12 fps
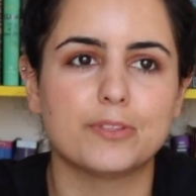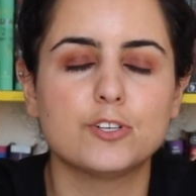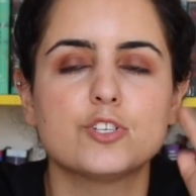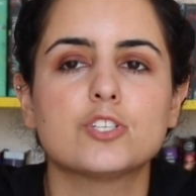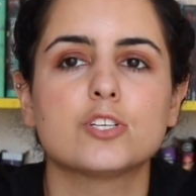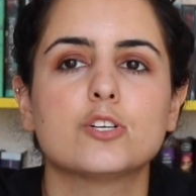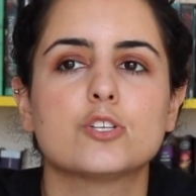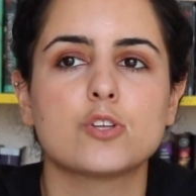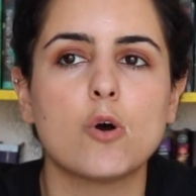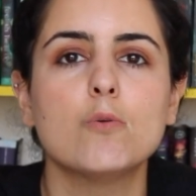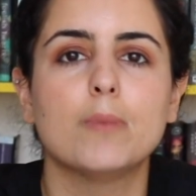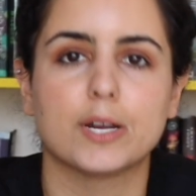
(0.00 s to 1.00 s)
There's
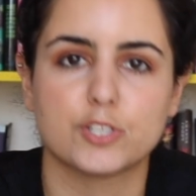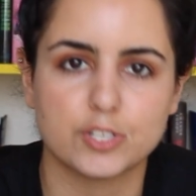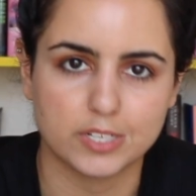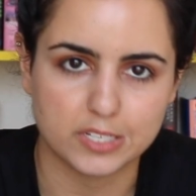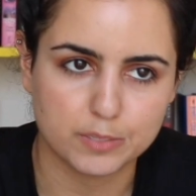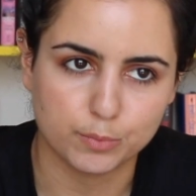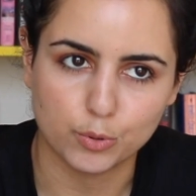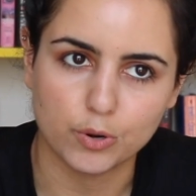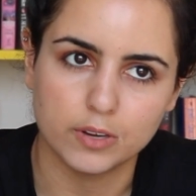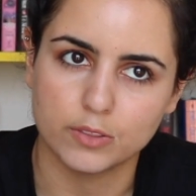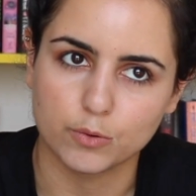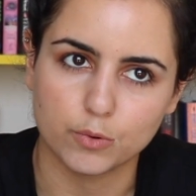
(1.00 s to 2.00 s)
so much to explore
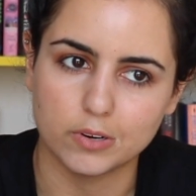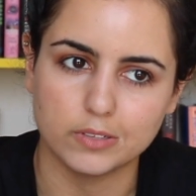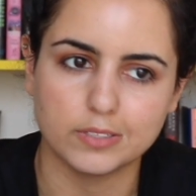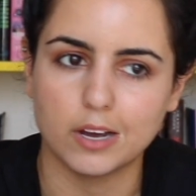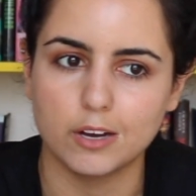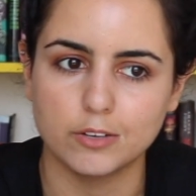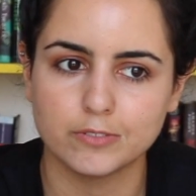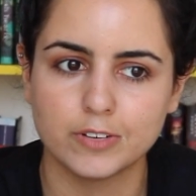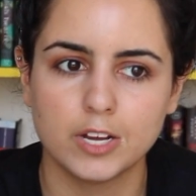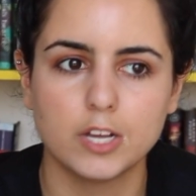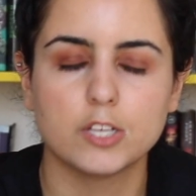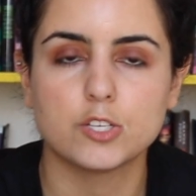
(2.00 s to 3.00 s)
in the world of
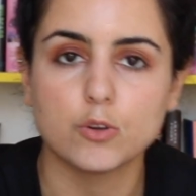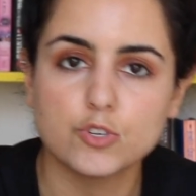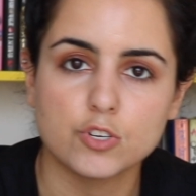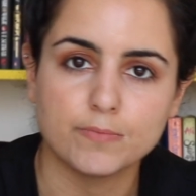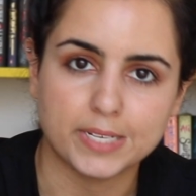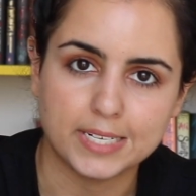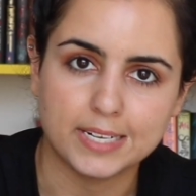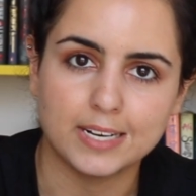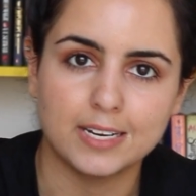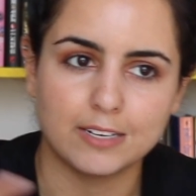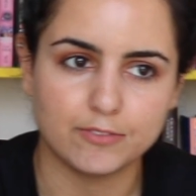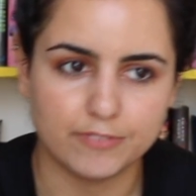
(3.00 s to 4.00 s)
social
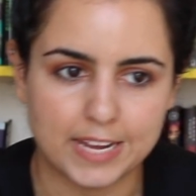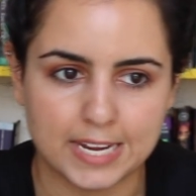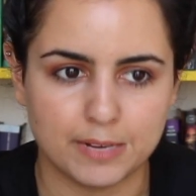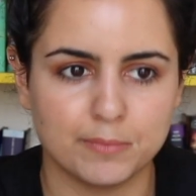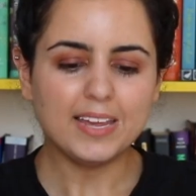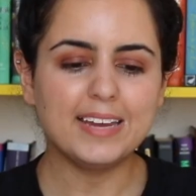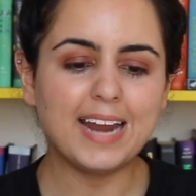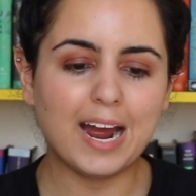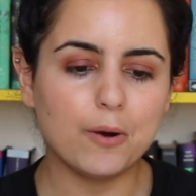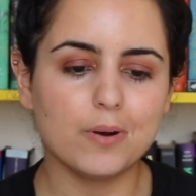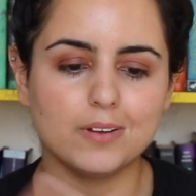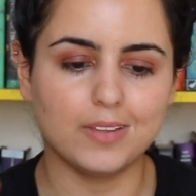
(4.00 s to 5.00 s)
media and fame, and
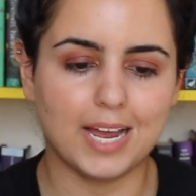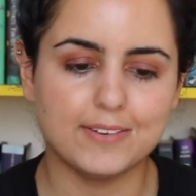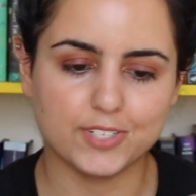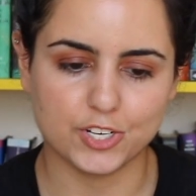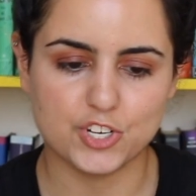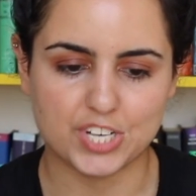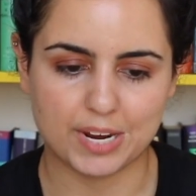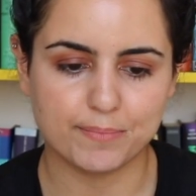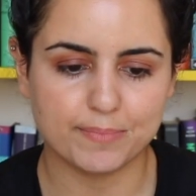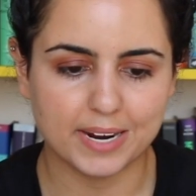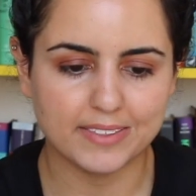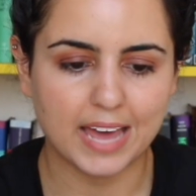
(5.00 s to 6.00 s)
how our lives are
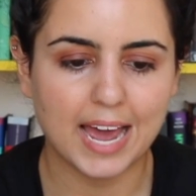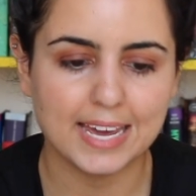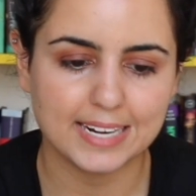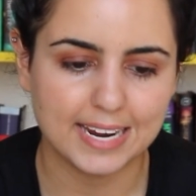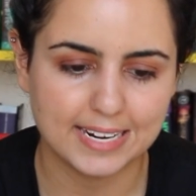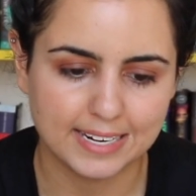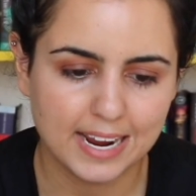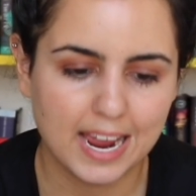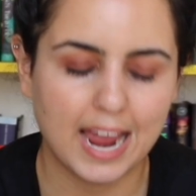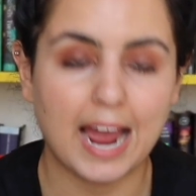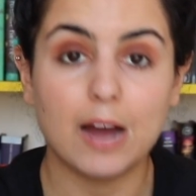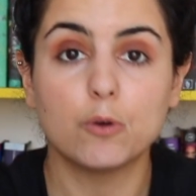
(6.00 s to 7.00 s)
shaped by that, and
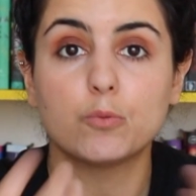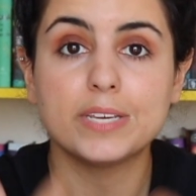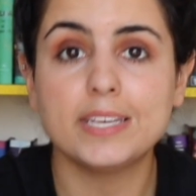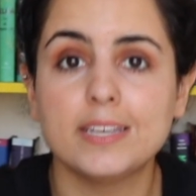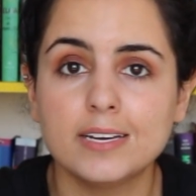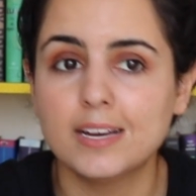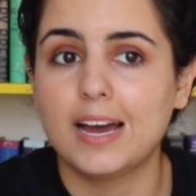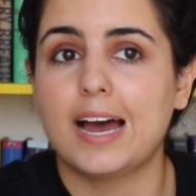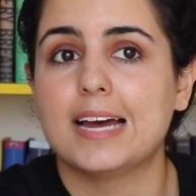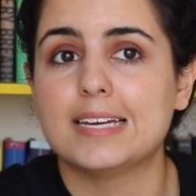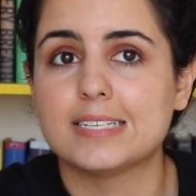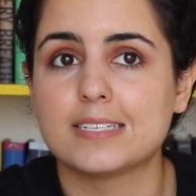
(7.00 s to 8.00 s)
how we
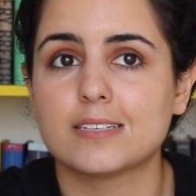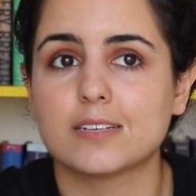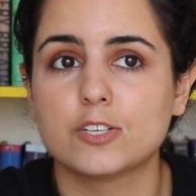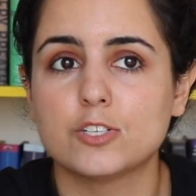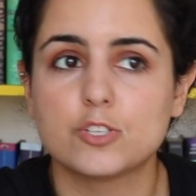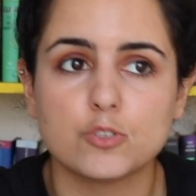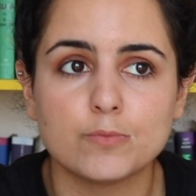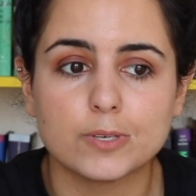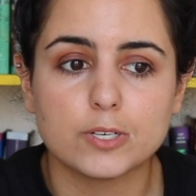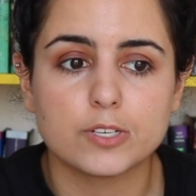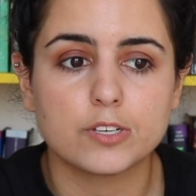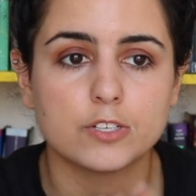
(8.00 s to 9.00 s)
as
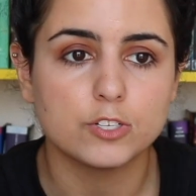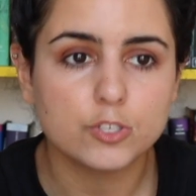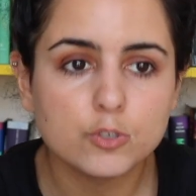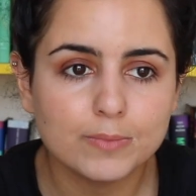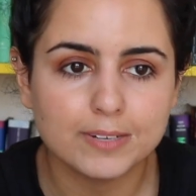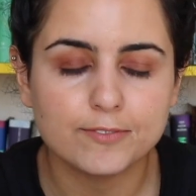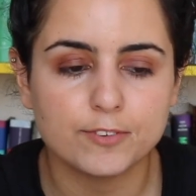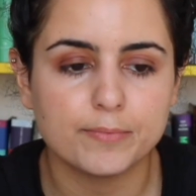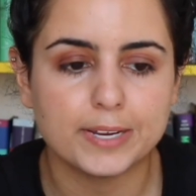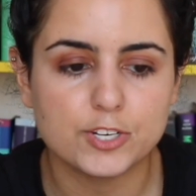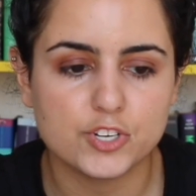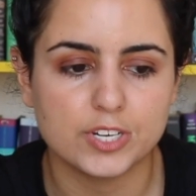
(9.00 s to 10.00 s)
consumers consume
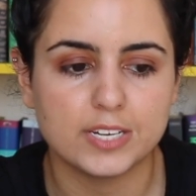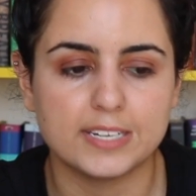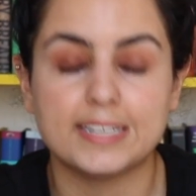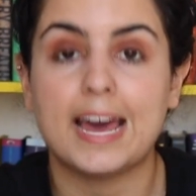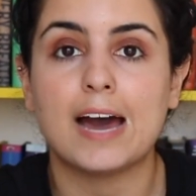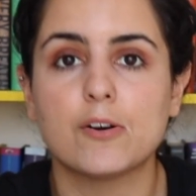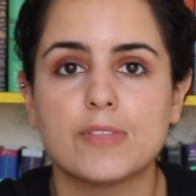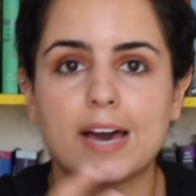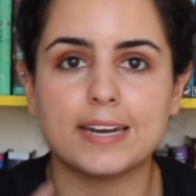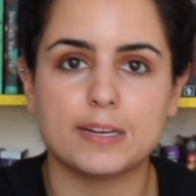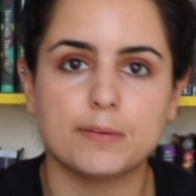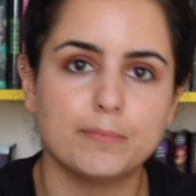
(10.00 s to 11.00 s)
information, and how
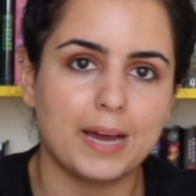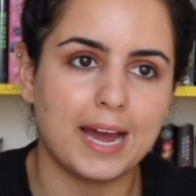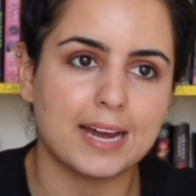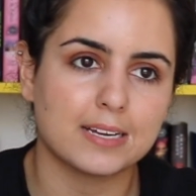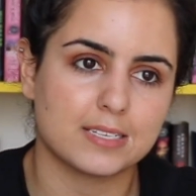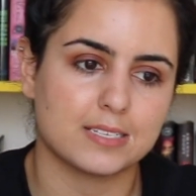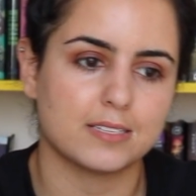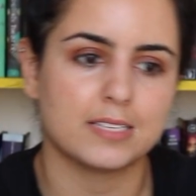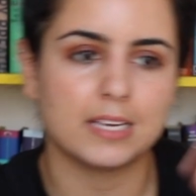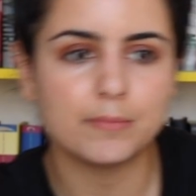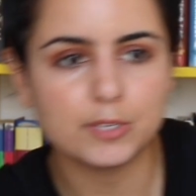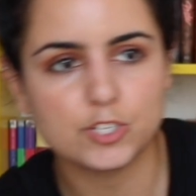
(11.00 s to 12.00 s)
that impacts the
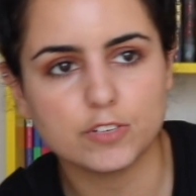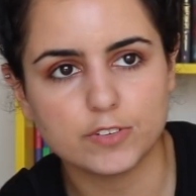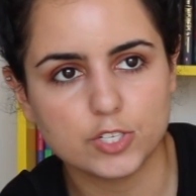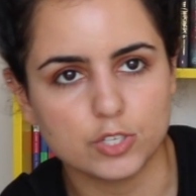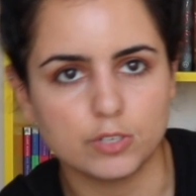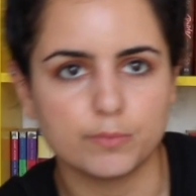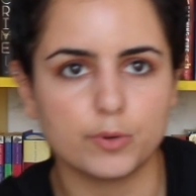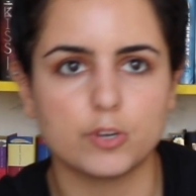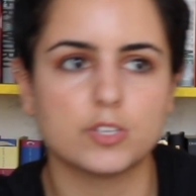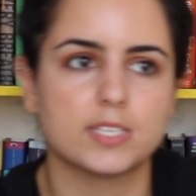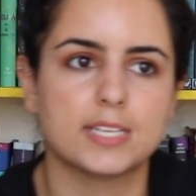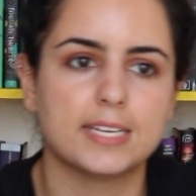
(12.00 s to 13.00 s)
image of a certain
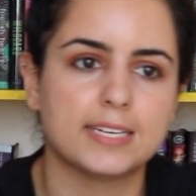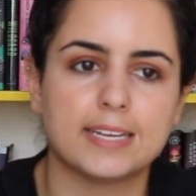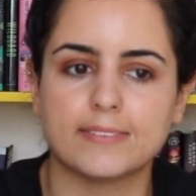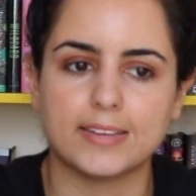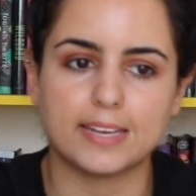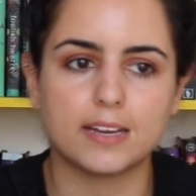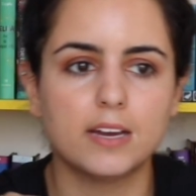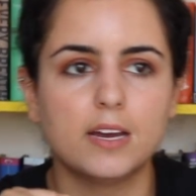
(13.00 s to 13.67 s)
person, and like